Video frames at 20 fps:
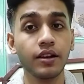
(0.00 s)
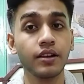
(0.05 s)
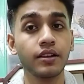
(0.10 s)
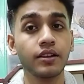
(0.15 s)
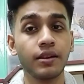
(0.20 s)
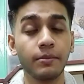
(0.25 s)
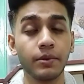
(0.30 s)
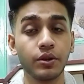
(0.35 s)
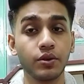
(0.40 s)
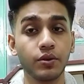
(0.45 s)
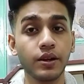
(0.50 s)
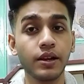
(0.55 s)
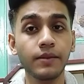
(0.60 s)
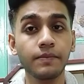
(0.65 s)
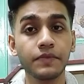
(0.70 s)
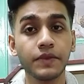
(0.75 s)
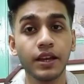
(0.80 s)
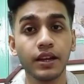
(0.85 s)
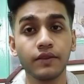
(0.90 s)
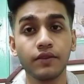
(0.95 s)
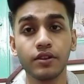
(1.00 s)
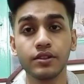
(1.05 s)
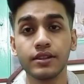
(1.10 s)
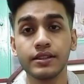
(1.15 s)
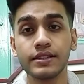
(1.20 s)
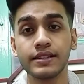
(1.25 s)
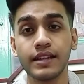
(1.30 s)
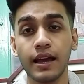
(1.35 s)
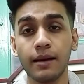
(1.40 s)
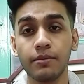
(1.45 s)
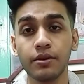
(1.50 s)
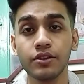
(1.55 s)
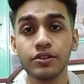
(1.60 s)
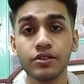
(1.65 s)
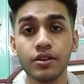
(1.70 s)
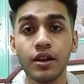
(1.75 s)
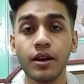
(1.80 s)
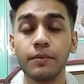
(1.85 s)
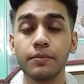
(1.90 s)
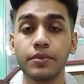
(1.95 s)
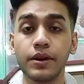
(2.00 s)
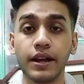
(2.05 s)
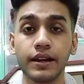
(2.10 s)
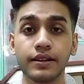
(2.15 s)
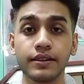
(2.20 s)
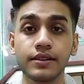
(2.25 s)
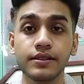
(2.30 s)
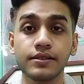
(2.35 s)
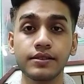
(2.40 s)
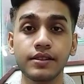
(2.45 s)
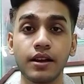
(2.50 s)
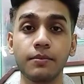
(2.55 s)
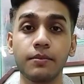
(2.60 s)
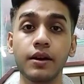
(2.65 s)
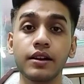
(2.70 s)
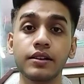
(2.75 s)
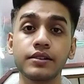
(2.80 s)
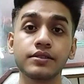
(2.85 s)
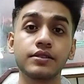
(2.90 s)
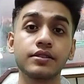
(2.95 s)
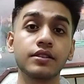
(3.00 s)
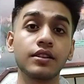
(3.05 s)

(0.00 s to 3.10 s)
Number three, it was established practice amongst